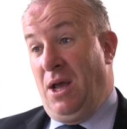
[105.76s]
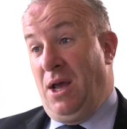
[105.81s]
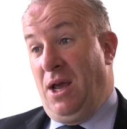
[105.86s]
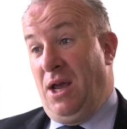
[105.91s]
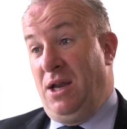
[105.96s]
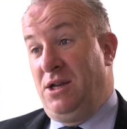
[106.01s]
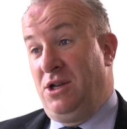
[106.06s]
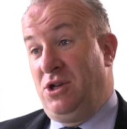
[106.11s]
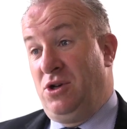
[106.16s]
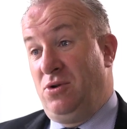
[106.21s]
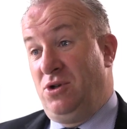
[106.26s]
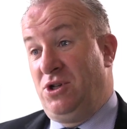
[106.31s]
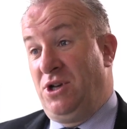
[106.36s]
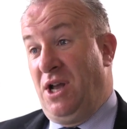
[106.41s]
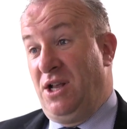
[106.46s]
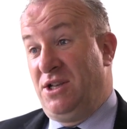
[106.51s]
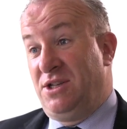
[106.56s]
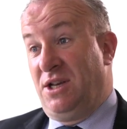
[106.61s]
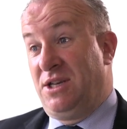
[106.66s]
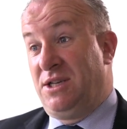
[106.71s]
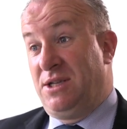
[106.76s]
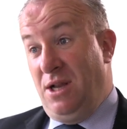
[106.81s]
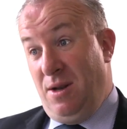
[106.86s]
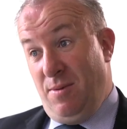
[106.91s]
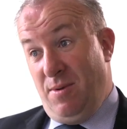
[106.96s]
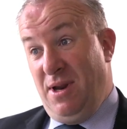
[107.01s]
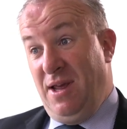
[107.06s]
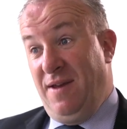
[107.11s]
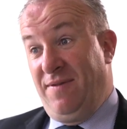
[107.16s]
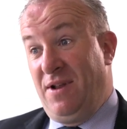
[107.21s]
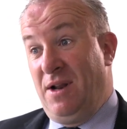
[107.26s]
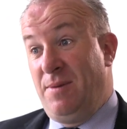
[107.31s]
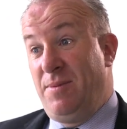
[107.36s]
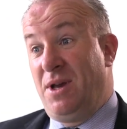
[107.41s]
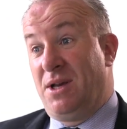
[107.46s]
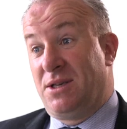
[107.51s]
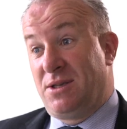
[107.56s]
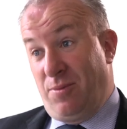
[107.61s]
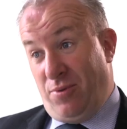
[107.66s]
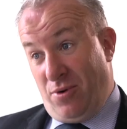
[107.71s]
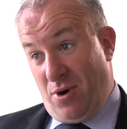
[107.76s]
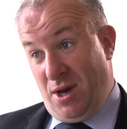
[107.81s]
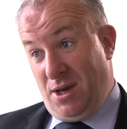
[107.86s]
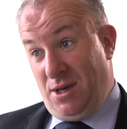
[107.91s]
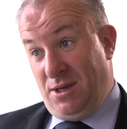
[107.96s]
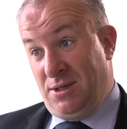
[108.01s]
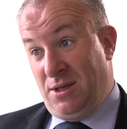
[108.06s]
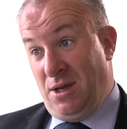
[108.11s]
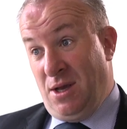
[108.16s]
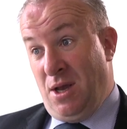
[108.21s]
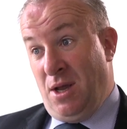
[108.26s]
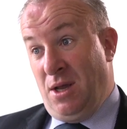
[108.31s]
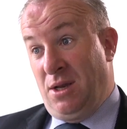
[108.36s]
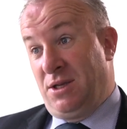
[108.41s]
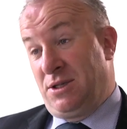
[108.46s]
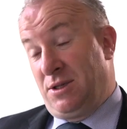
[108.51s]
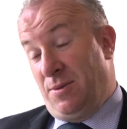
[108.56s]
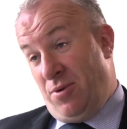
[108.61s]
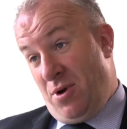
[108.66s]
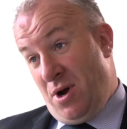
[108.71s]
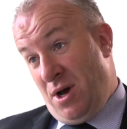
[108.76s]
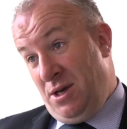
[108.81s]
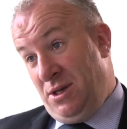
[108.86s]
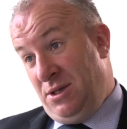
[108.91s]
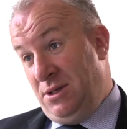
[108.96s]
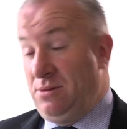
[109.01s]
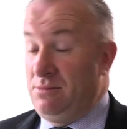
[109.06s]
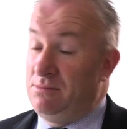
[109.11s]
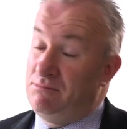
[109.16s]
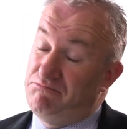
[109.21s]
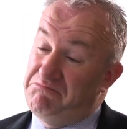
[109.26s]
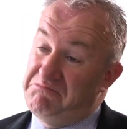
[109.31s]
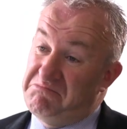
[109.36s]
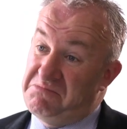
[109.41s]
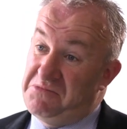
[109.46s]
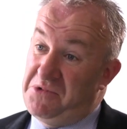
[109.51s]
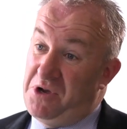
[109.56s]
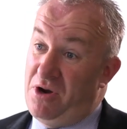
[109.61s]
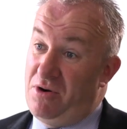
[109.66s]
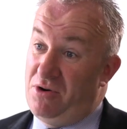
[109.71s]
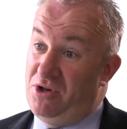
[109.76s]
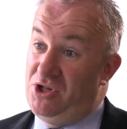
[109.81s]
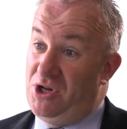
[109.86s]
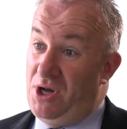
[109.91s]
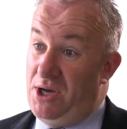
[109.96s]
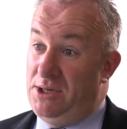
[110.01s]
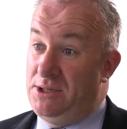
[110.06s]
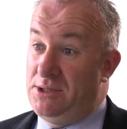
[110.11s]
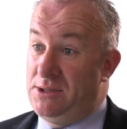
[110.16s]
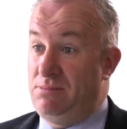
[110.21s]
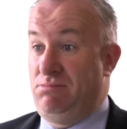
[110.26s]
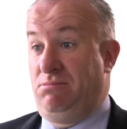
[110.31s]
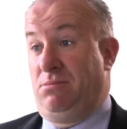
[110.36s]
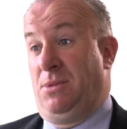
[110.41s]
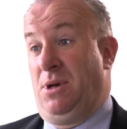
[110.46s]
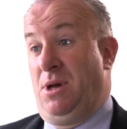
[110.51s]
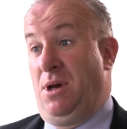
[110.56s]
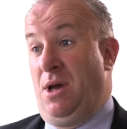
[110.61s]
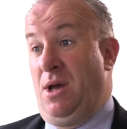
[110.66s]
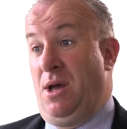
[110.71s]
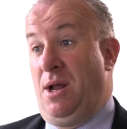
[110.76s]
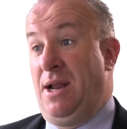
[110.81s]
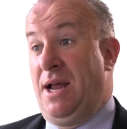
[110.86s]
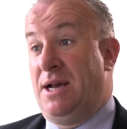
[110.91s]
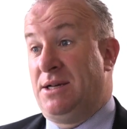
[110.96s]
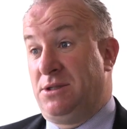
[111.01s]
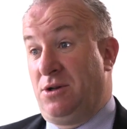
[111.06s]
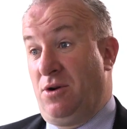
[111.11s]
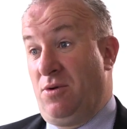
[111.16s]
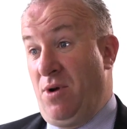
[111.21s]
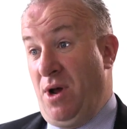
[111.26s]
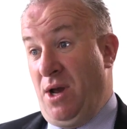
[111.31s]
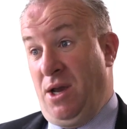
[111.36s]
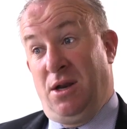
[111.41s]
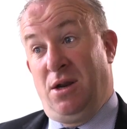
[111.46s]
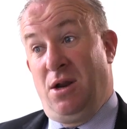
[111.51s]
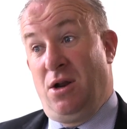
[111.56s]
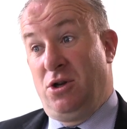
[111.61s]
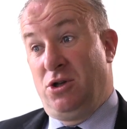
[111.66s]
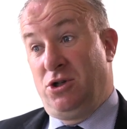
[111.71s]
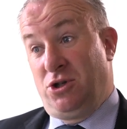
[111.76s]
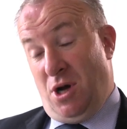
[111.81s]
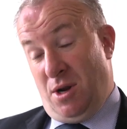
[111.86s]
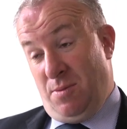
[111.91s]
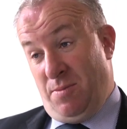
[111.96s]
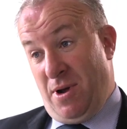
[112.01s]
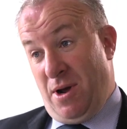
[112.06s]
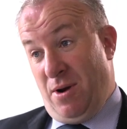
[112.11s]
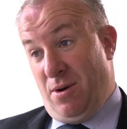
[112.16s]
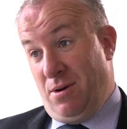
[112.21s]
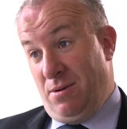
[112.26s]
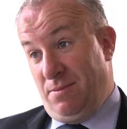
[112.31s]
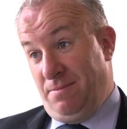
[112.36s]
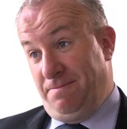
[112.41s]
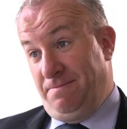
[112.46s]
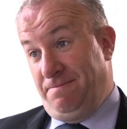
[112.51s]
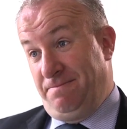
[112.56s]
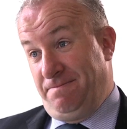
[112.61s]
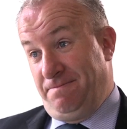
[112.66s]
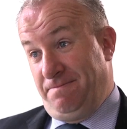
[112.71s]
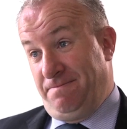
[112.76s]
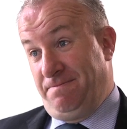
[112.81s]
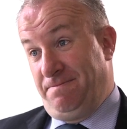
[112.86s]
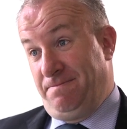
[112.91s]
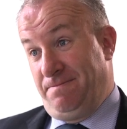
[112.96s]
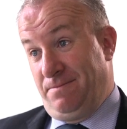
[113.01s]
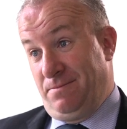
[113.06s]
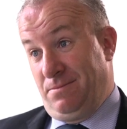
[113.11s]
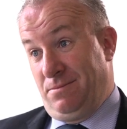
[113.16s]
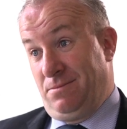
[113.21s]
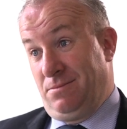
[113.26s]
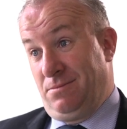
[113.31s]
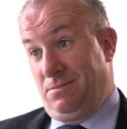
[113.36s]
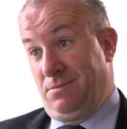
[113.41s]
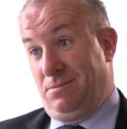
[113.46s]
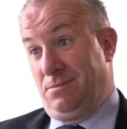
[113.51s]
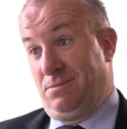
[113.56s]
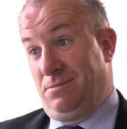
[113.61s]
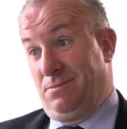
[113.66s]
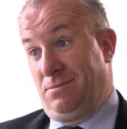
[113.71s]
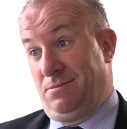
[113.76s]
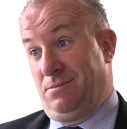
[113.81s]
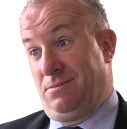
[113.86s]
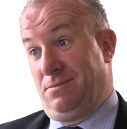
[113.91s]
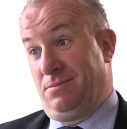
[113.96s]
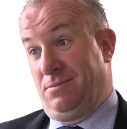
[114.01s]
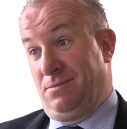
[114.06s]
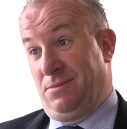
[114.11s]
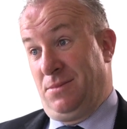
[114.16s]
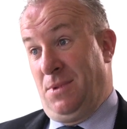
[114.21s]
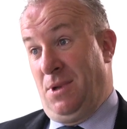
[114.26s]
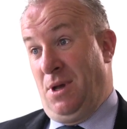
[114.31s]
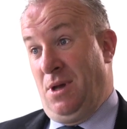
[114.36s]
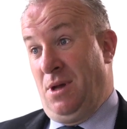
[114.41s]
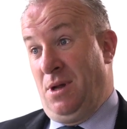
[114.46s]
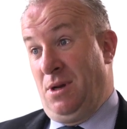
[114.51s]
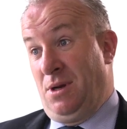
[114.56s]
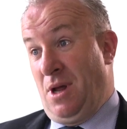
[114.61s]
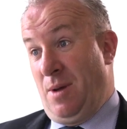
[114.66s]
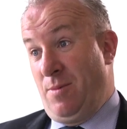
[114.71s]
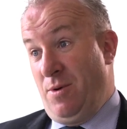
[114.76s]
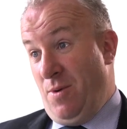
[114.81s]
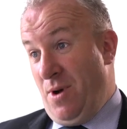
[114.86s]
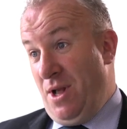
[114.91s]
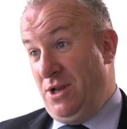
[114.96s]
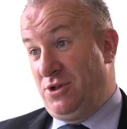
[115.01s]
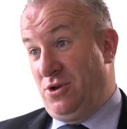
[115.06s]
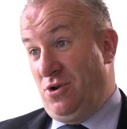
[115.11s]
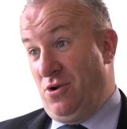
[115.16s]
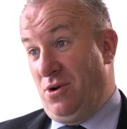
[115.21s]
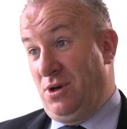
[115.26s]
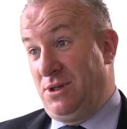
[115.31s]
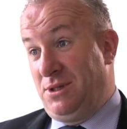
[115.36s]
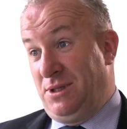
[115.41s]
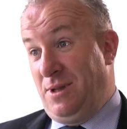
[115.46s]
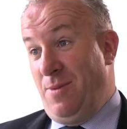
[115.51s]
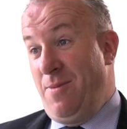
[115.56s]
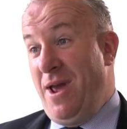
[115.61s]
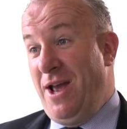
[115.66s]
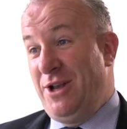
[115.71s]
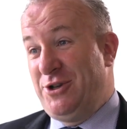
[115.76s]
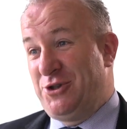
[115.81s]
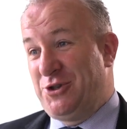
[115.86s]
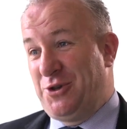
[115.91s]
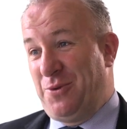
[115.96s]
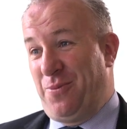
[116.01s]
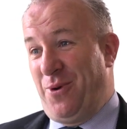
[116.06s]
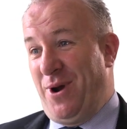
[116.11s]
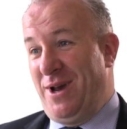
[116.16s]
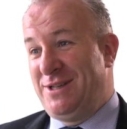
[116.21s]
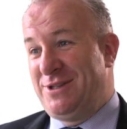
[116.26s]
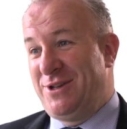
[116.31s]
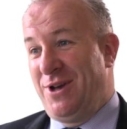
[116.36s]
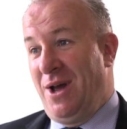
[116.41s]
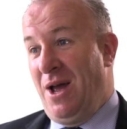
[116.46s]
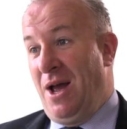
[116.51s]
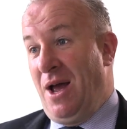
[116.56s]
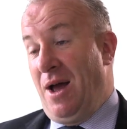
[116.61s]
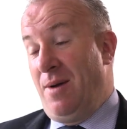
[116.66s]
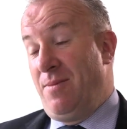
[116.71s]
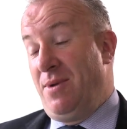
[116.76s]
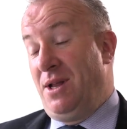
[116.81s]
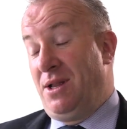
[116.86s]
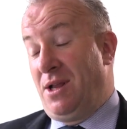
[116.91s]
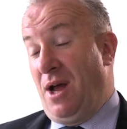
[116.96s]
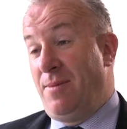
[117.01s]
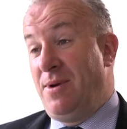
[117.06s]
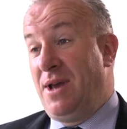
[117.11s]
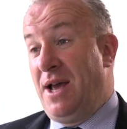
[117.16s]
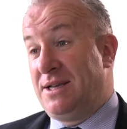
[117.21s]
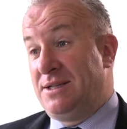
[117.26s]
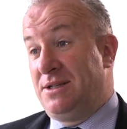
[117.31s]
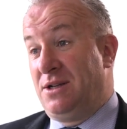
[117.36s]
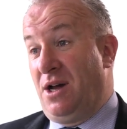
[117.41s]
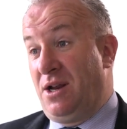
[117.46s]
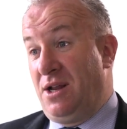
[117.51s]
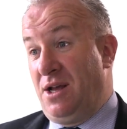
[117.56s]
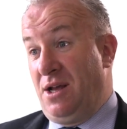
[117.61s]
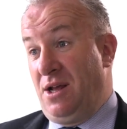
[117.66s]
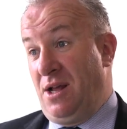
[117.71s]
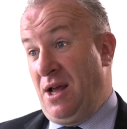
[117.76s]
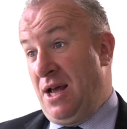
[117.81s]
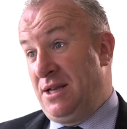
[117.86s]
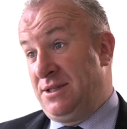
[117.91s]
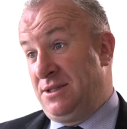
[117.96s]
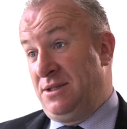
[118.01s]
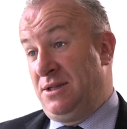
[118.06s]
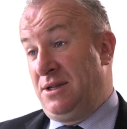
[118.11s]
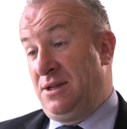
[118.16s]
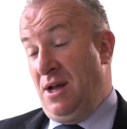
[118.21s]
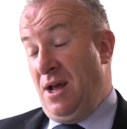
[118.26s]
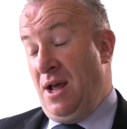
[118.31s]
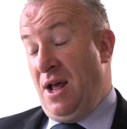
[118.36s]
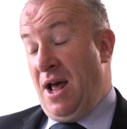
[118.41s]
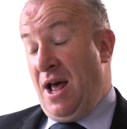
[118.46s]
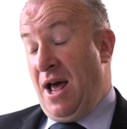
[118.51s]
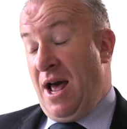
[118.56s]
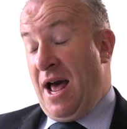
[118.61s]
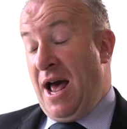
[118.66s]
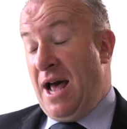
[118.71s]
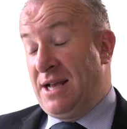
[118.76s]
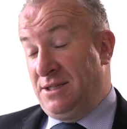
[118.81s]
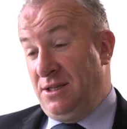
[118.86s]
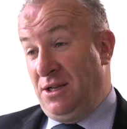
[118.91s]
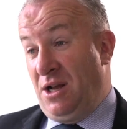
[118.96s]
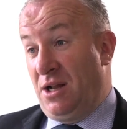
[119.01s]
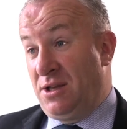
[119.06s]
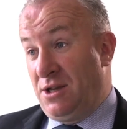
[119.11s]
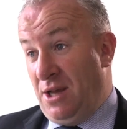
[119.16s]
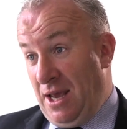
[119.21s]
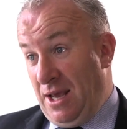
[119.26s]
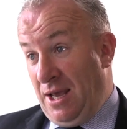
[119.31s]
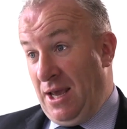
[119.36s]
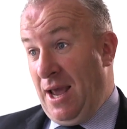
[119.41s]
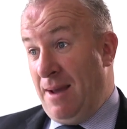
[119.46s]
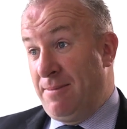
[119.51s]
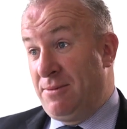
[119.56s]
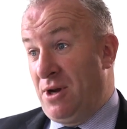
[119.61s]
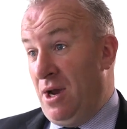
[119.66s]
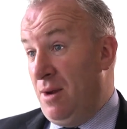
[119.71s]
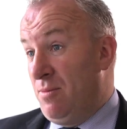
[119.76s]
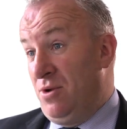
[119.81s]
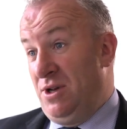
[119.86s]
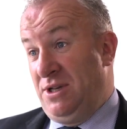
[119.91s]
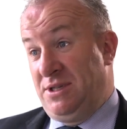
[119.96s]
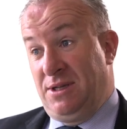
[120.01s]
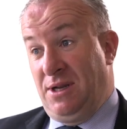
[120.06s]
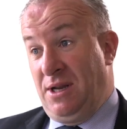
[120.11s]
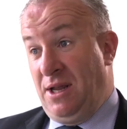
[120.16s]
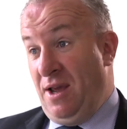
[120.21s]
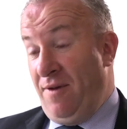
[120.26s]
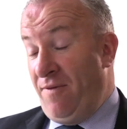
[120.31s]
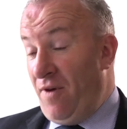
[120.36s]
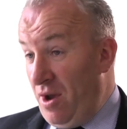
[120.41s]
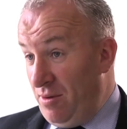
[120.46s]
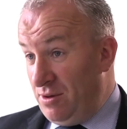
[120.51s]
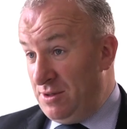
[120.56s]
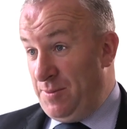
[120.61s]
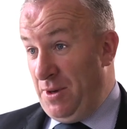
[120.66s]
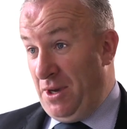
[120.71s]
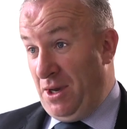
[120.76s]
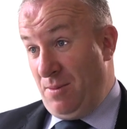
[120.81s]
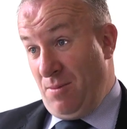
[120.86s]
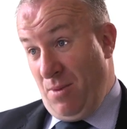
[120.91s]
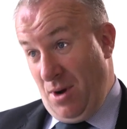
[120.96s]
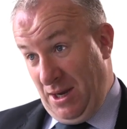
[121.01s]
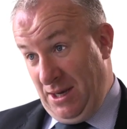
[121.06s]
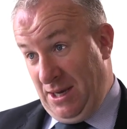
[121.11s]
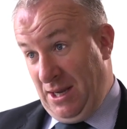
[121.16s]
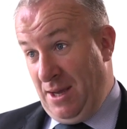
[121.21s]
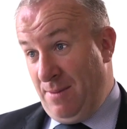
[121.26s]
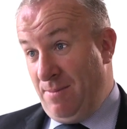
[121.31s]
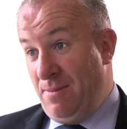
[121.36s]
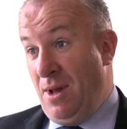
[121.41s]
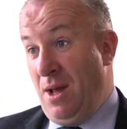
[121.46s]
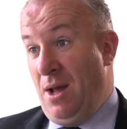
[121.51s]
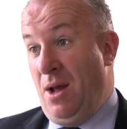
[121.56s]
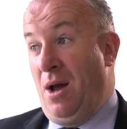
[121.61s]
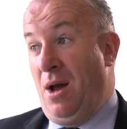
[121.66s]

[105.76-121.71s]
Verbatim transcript: in the two changes I still believe there'll be a surprise. The surprise, Kieran Joyce, Lester Ryan, John Power. And uh, Tommy Welch. Tommy Welch, of course, is the major surprise. I mean, Tommy hasn't got a hasn't hasn't got game time recently. If I was picking my team,